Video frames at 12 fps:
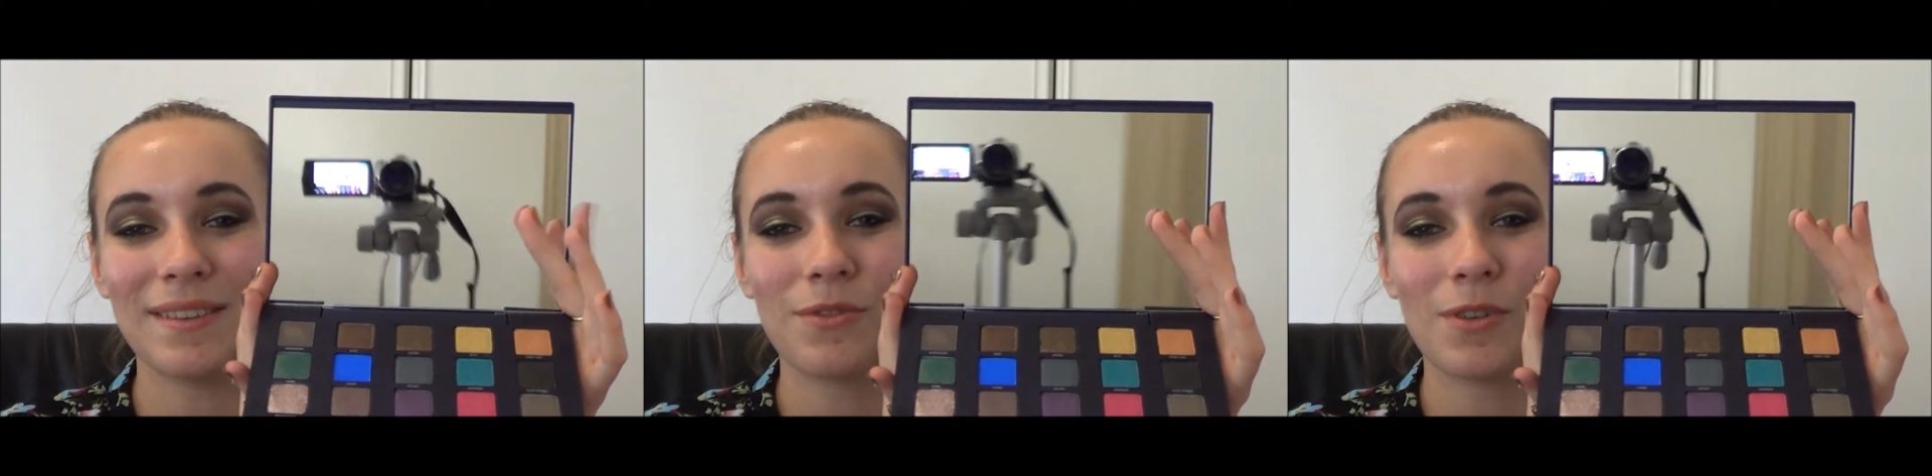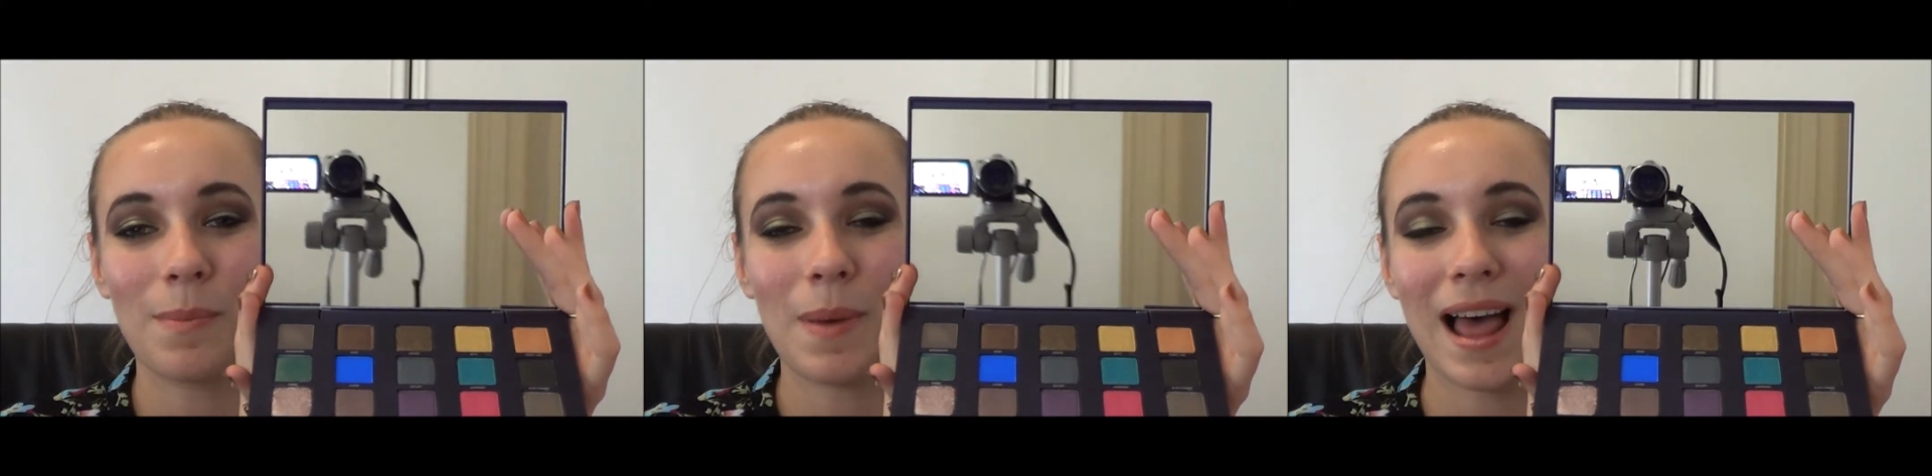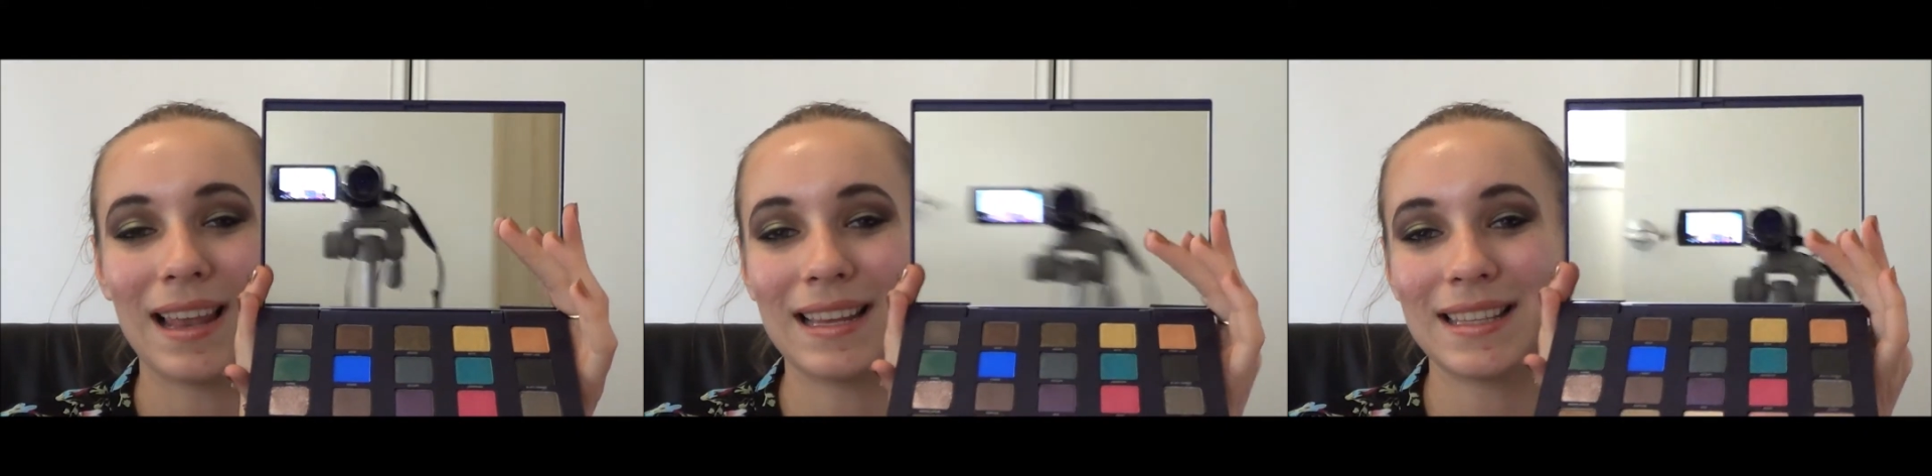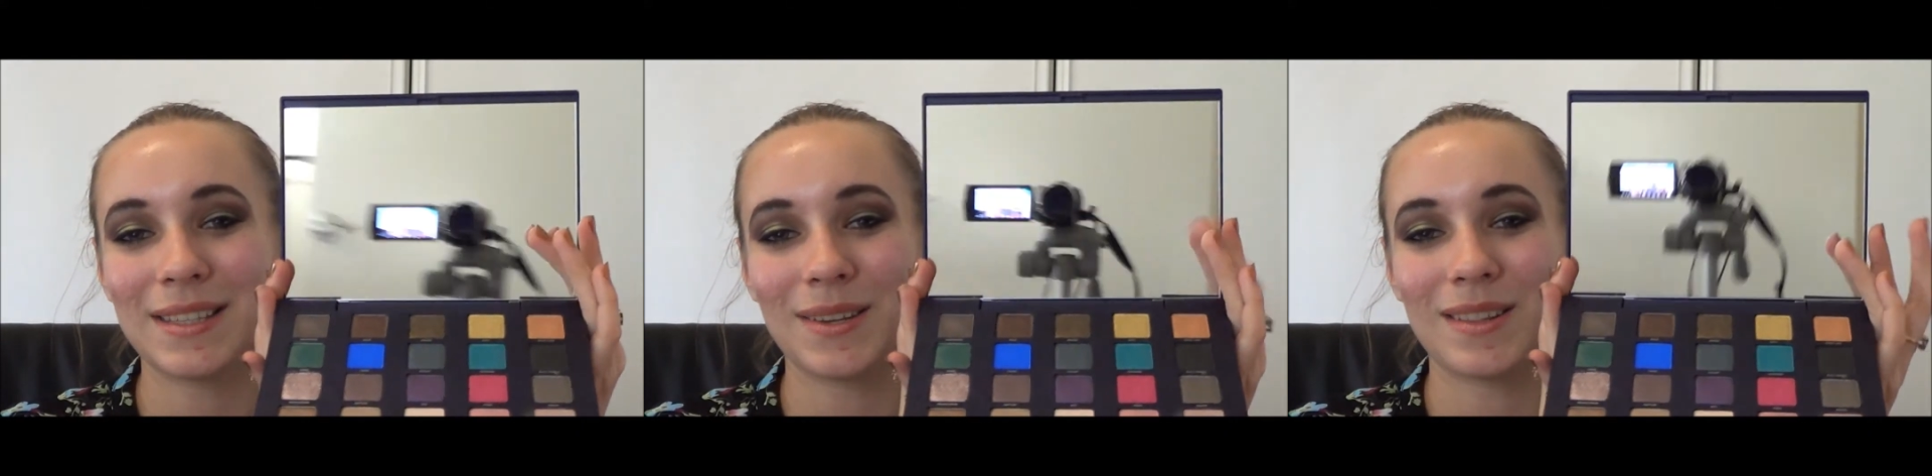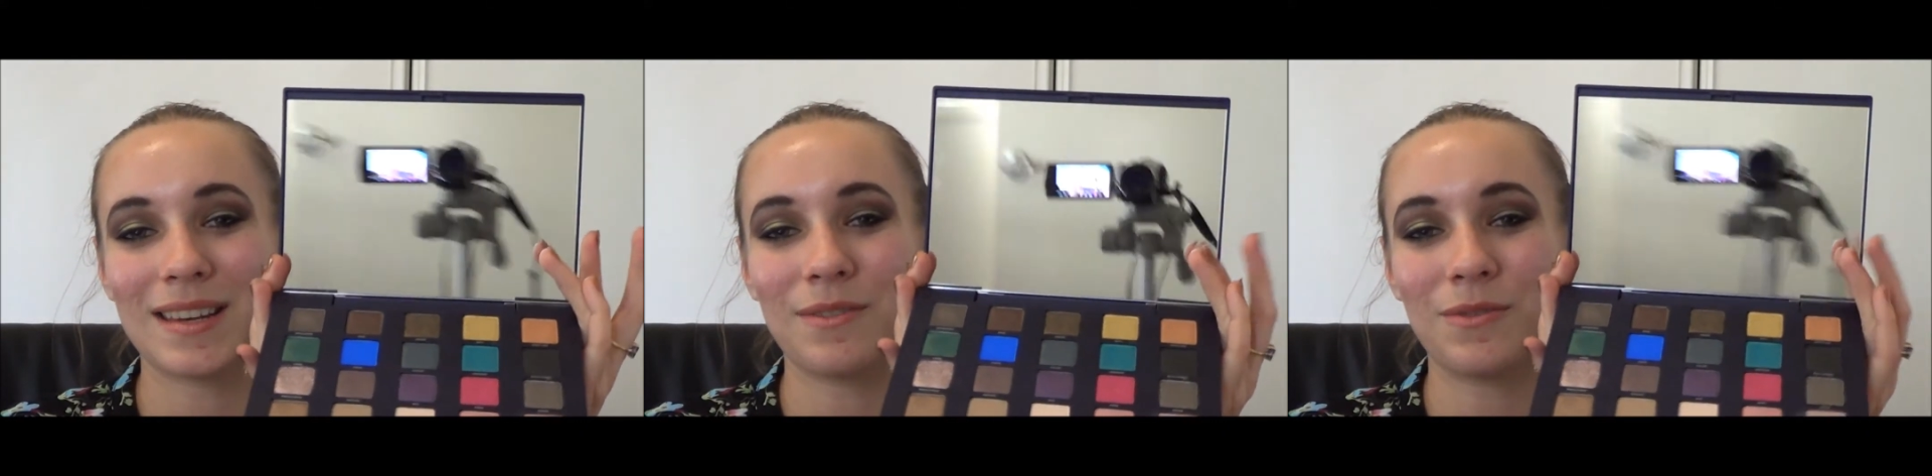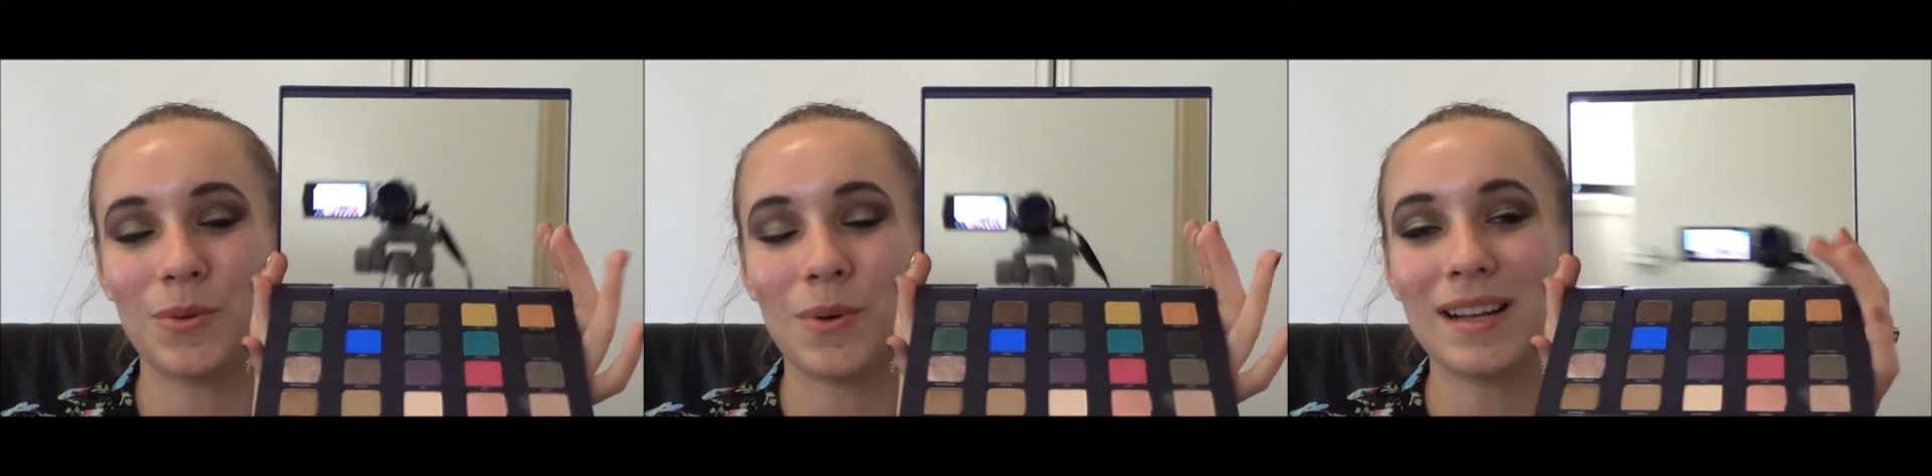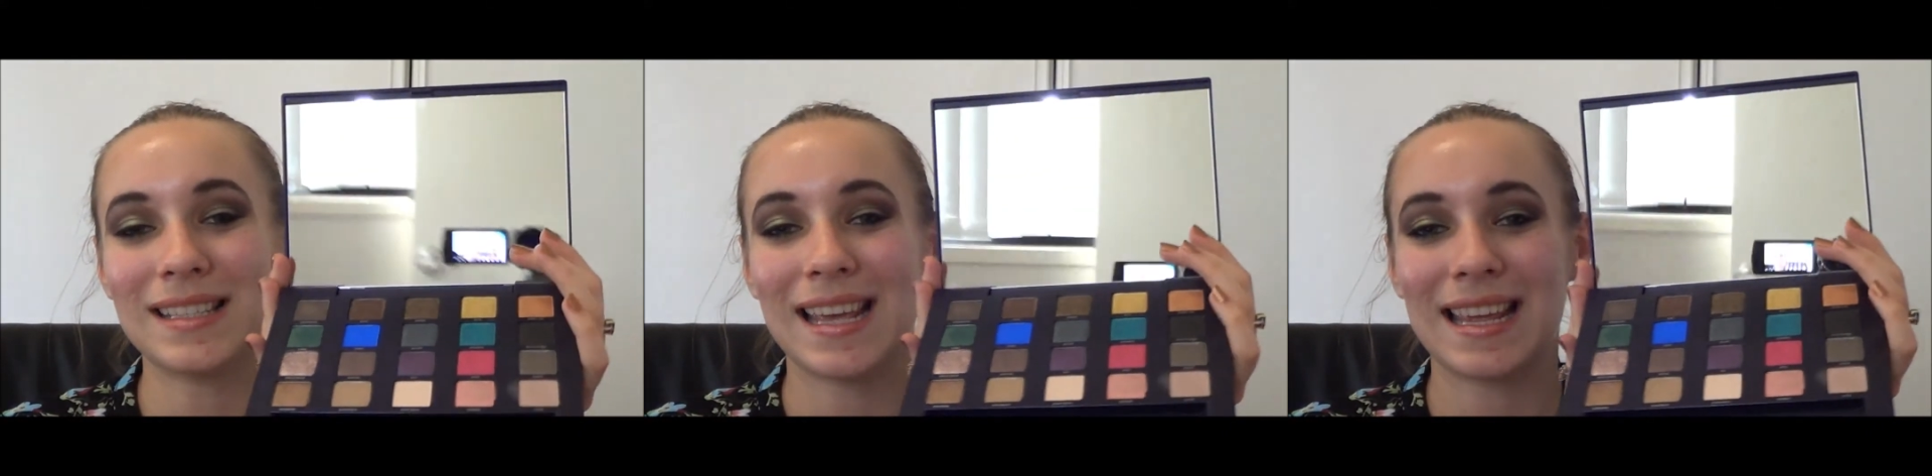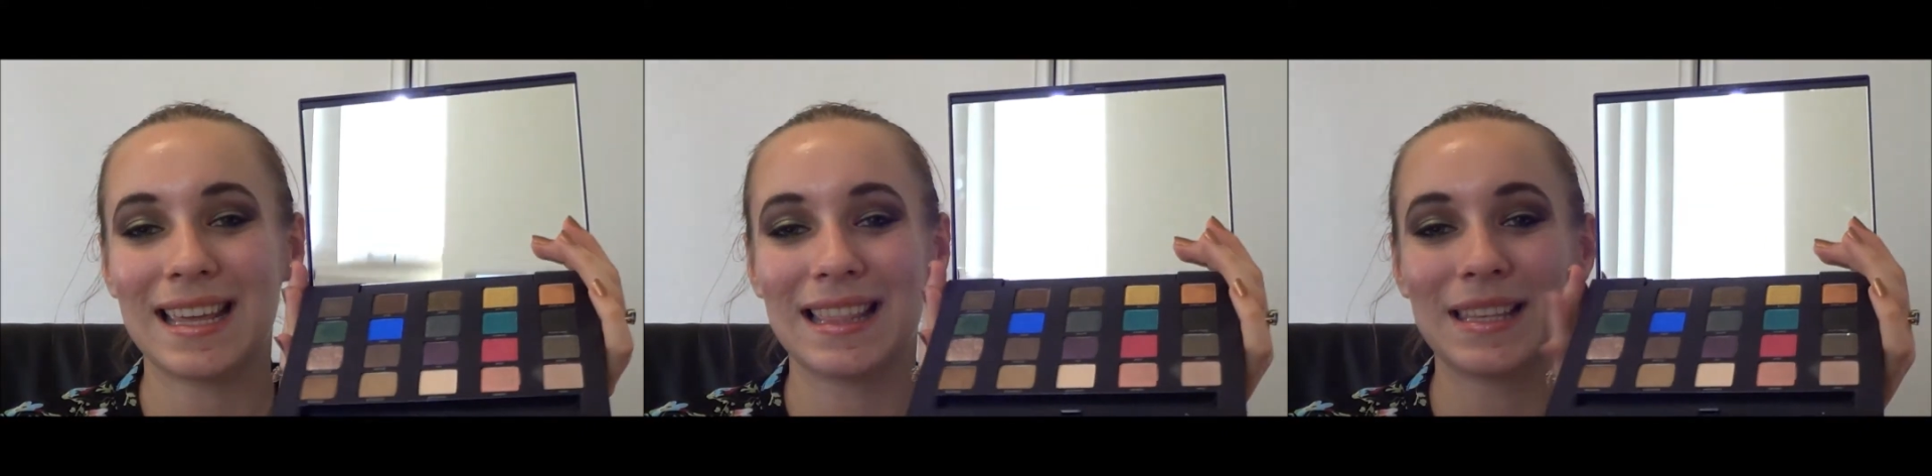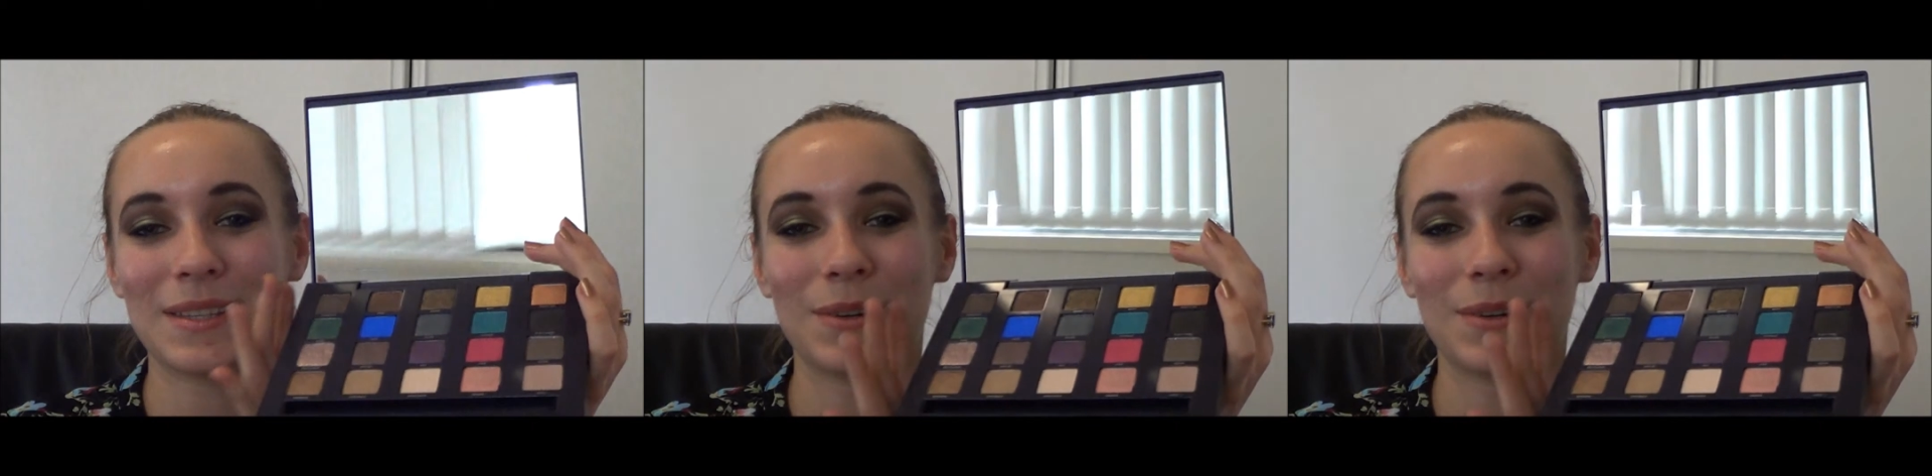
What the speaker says: for a palette, so that if you are taking this